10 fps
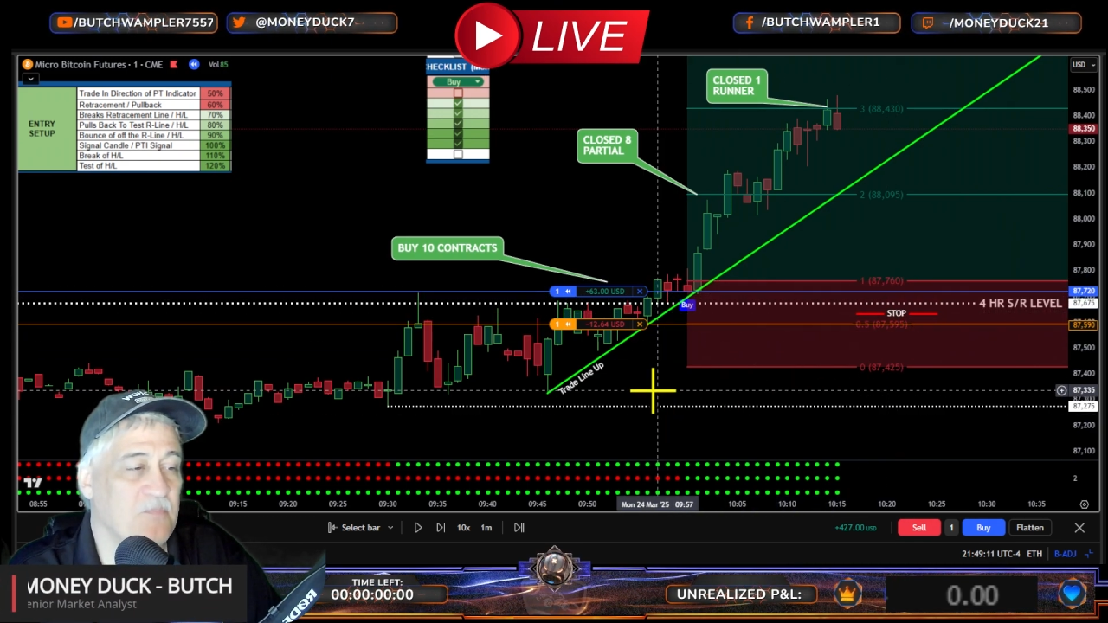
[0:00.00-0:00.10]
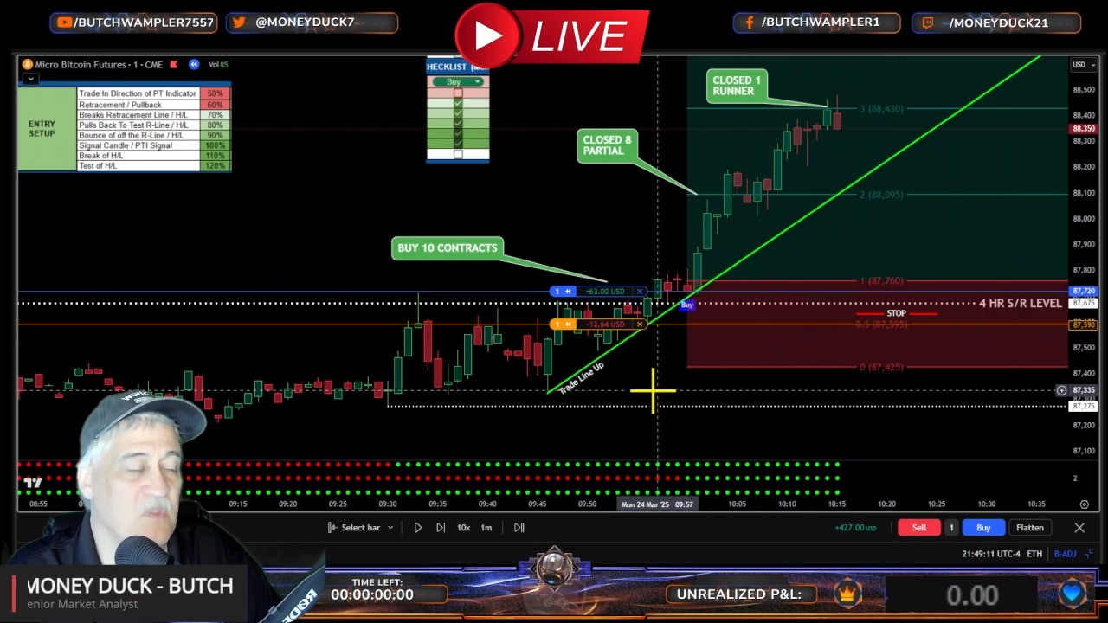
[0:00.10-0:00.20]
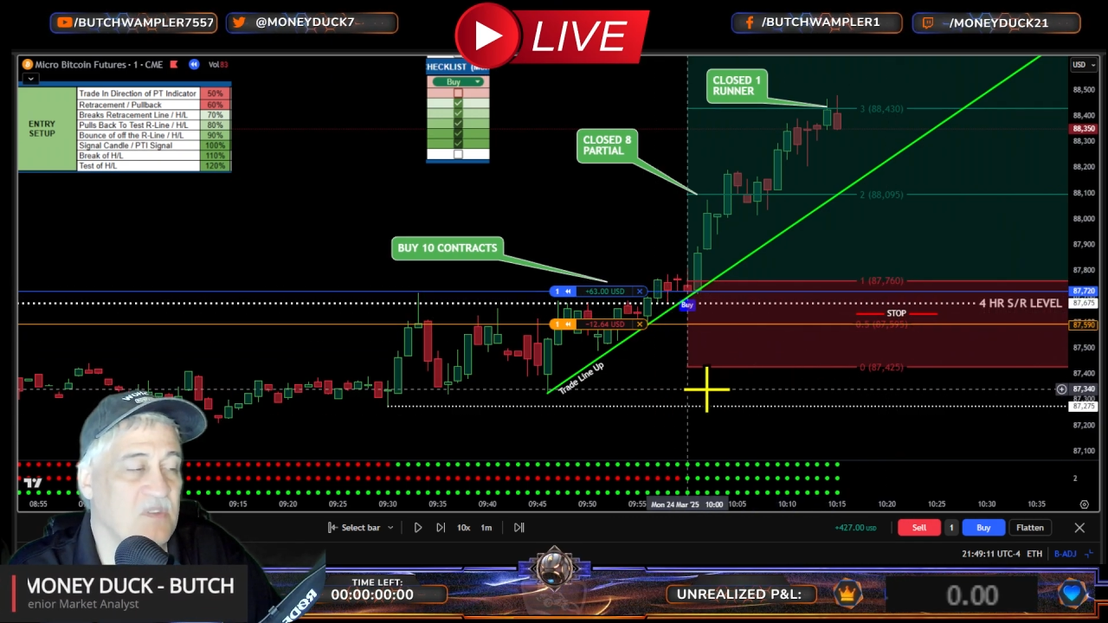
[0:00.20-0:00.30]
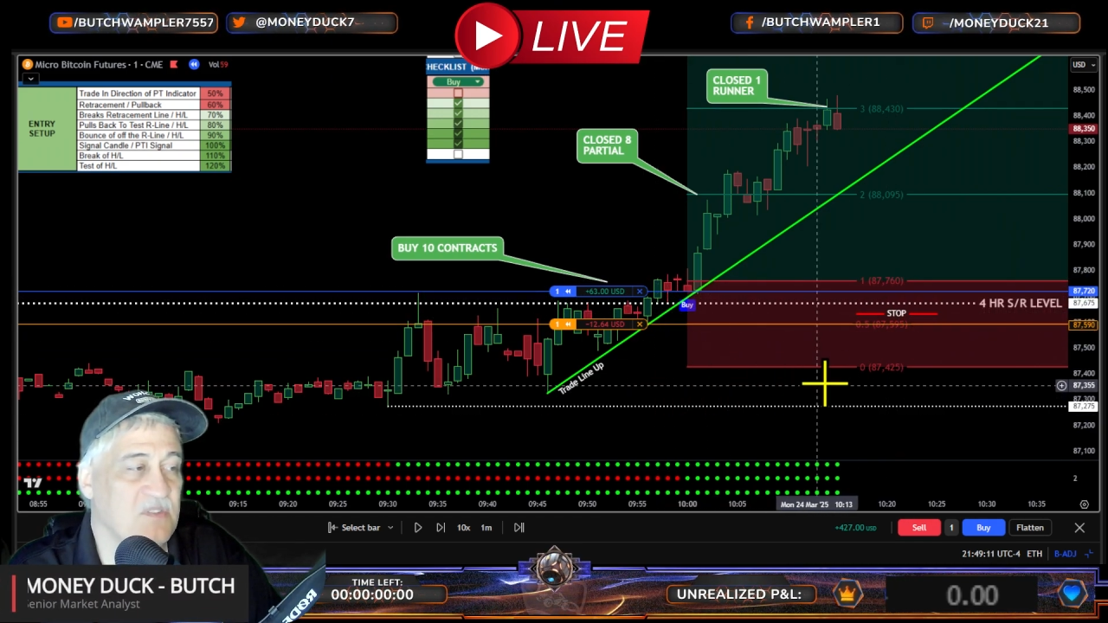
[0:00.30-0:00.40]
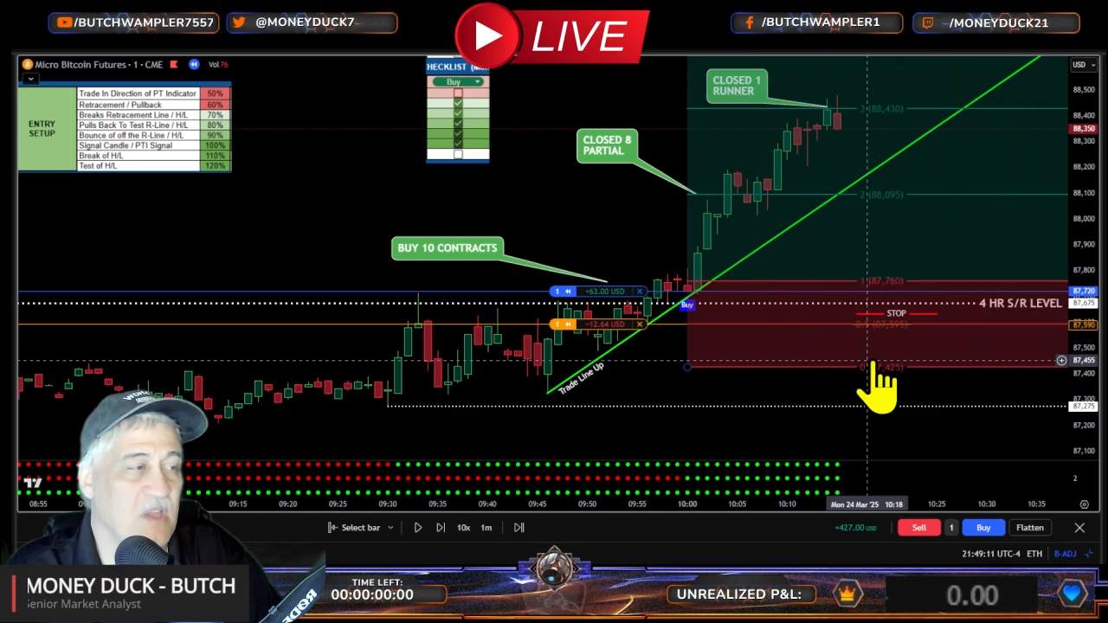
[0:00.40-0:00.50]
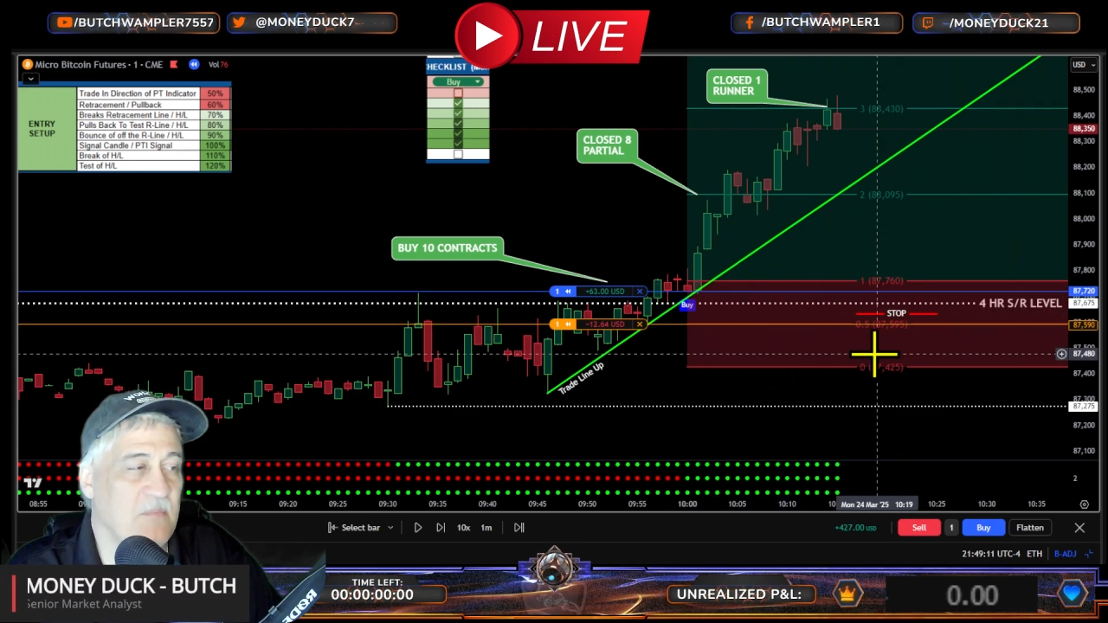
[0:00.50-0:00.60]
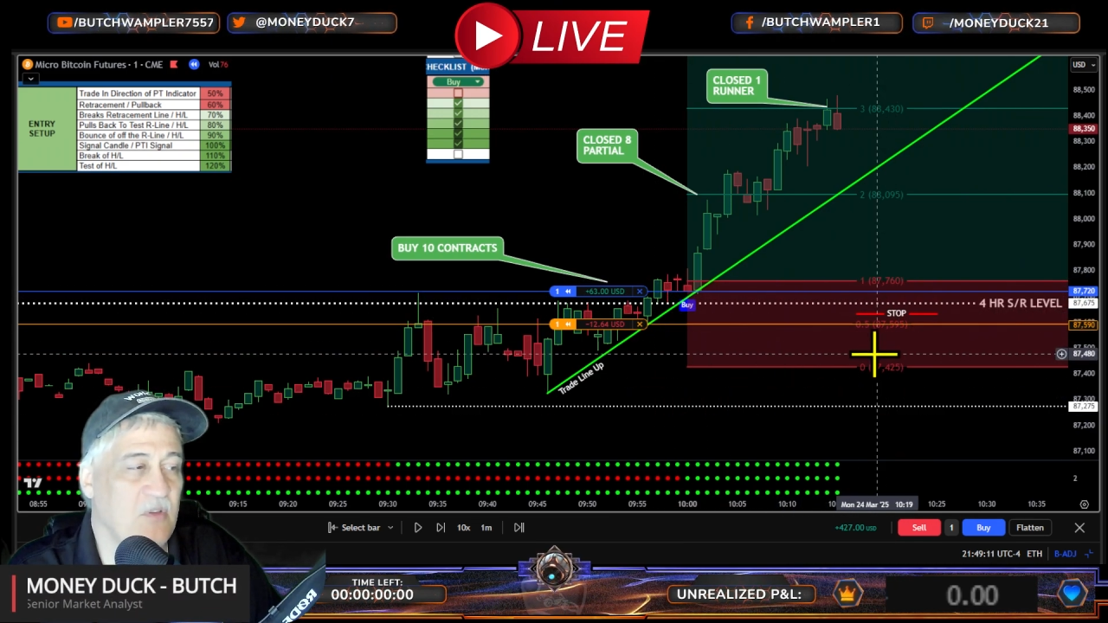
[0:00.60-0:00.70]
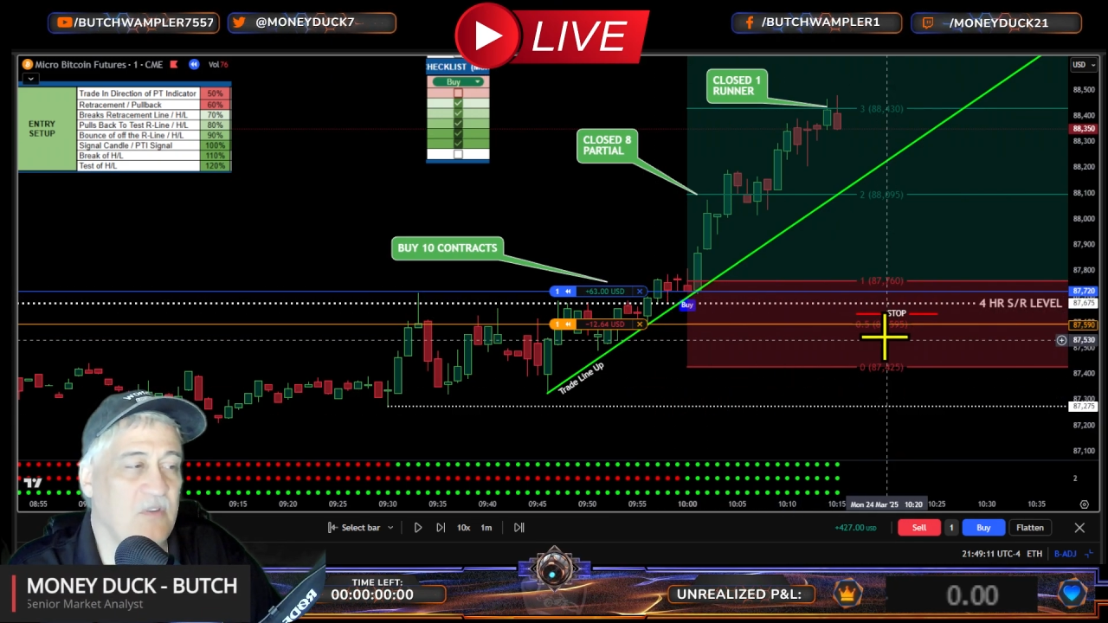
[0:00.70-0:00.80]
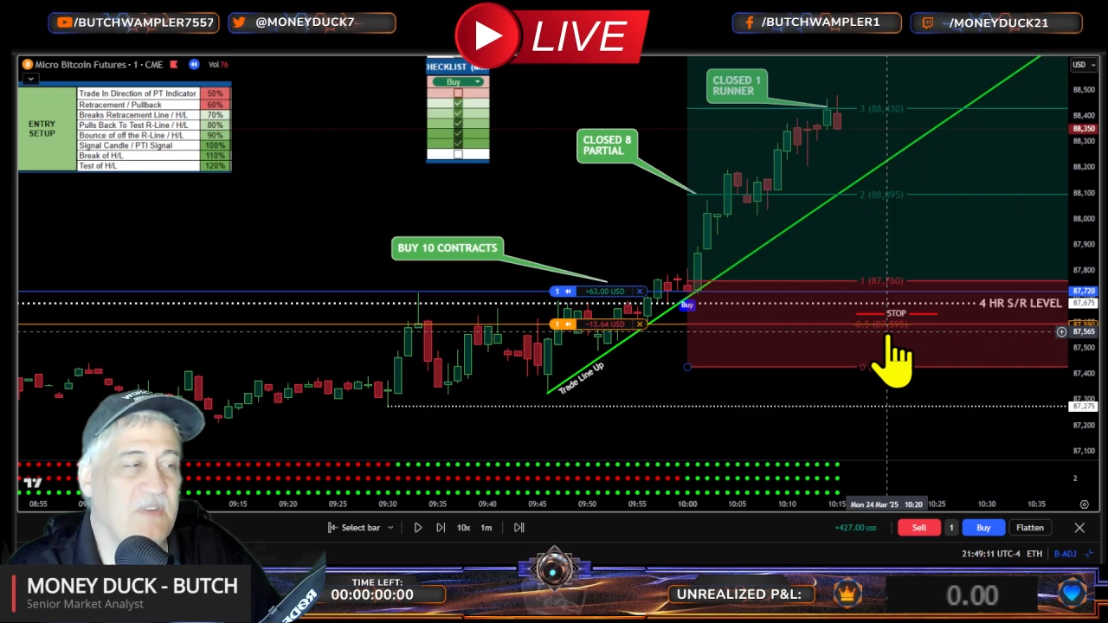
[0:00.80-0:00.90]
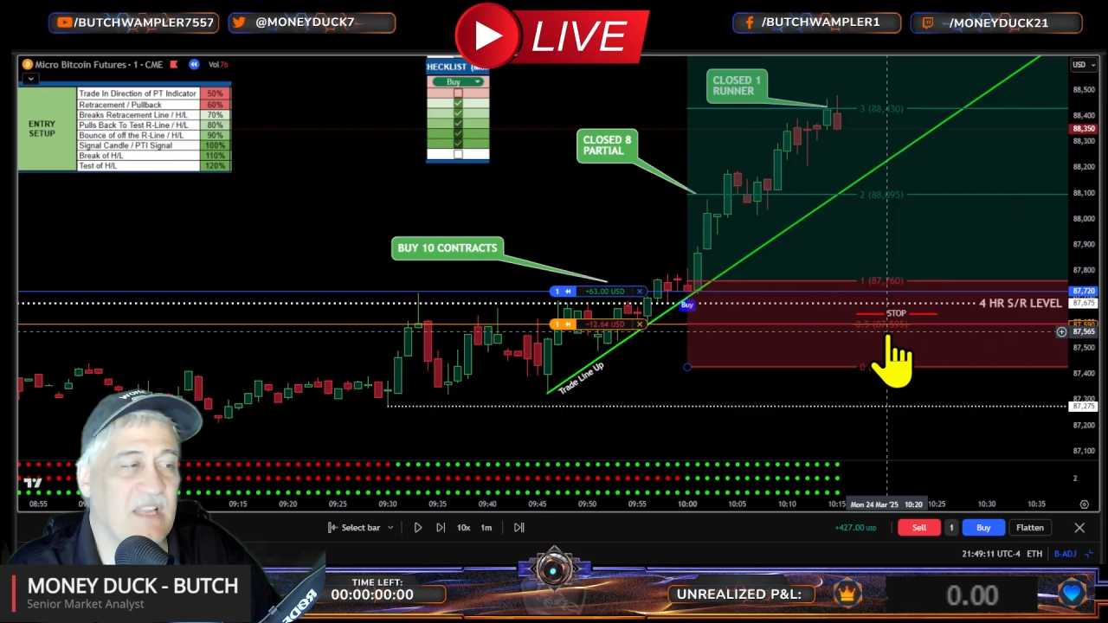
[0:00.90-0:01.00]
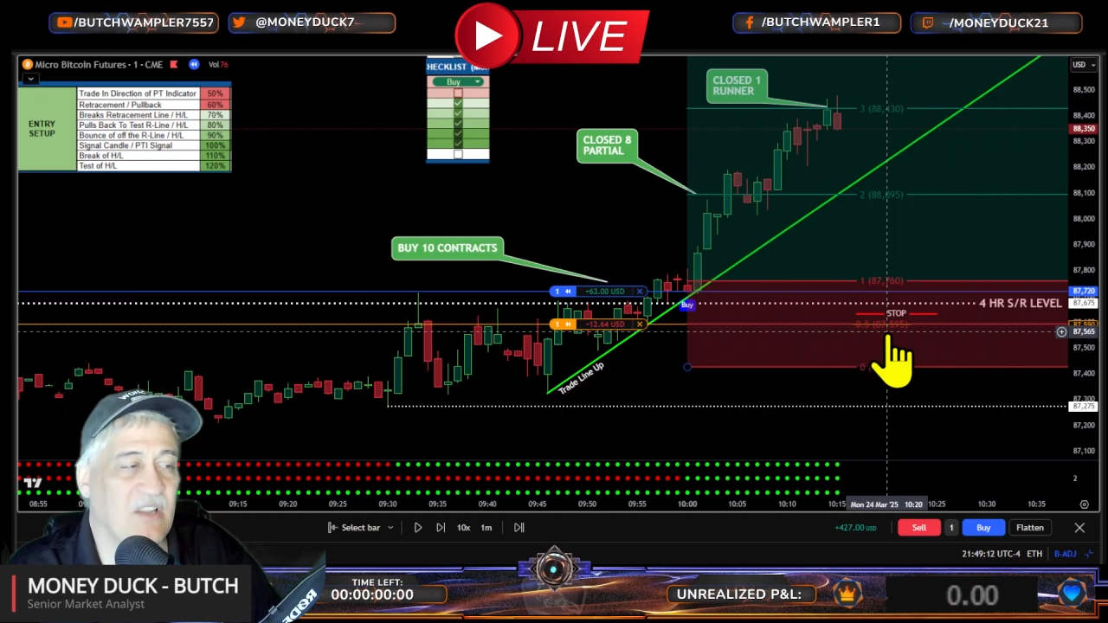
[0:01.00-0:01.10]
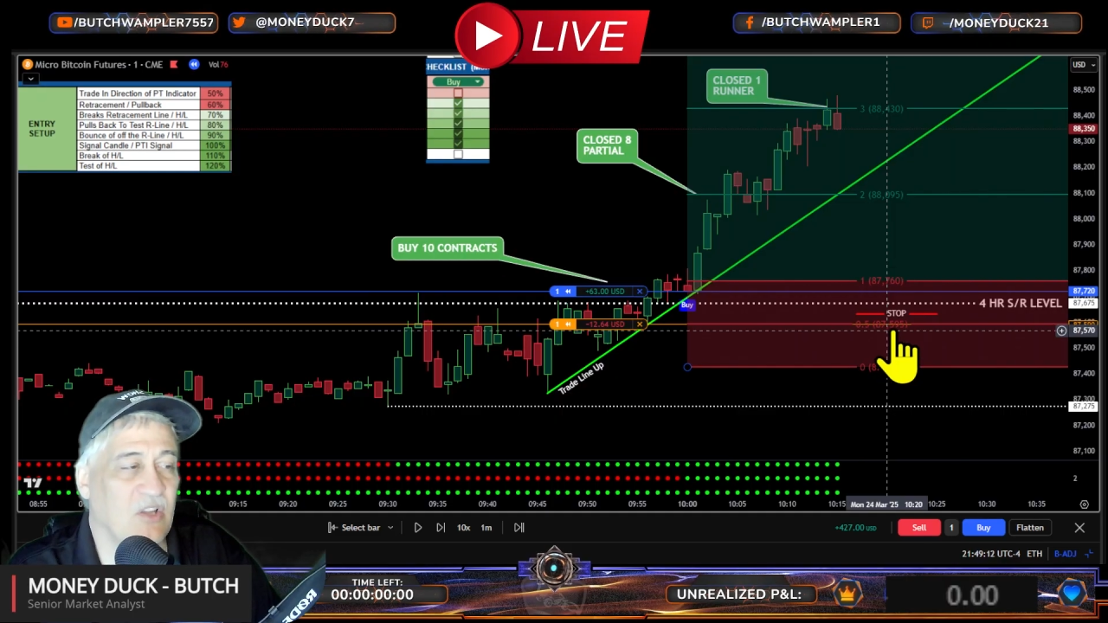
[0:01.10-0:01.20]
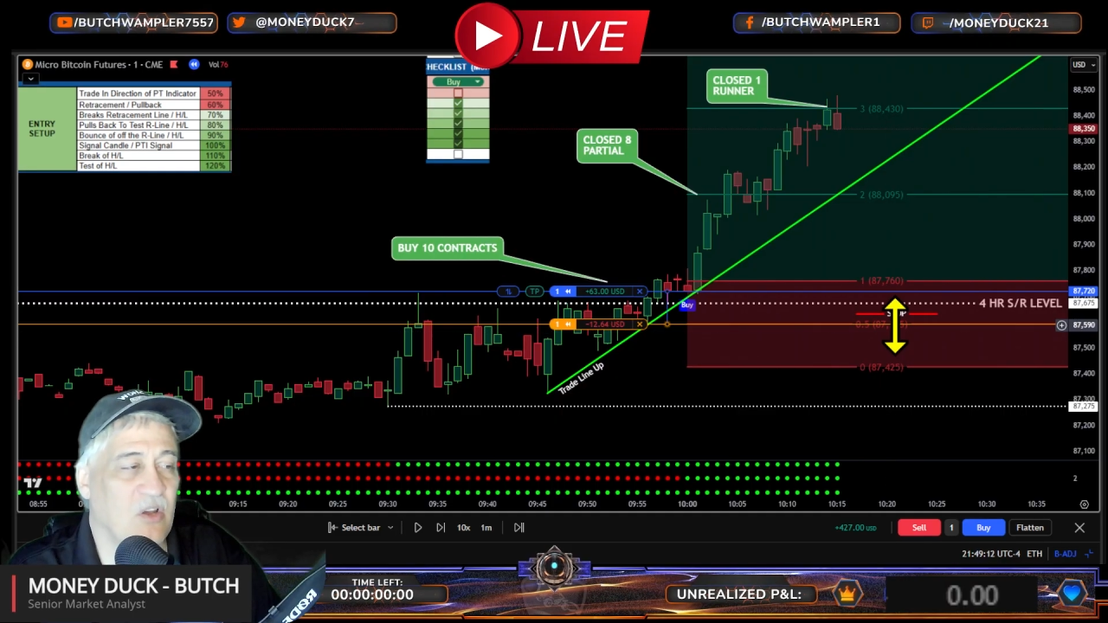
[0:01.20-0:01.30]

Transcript: So I moved it a little